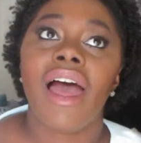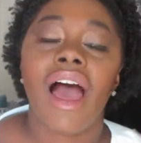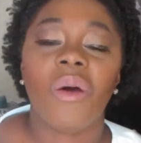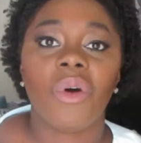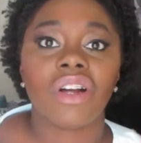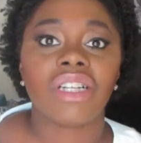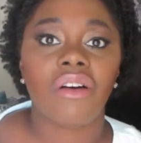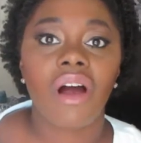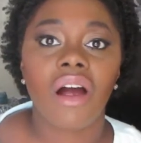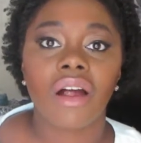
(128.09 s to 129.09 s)
I worked so
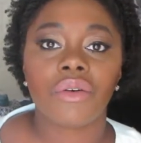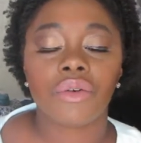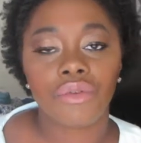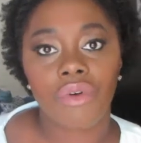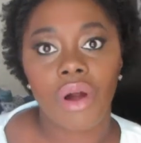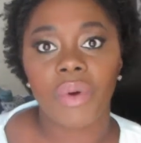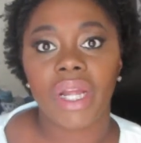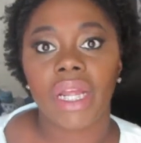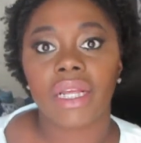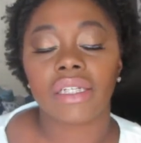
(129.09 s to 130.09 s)
hard on growing.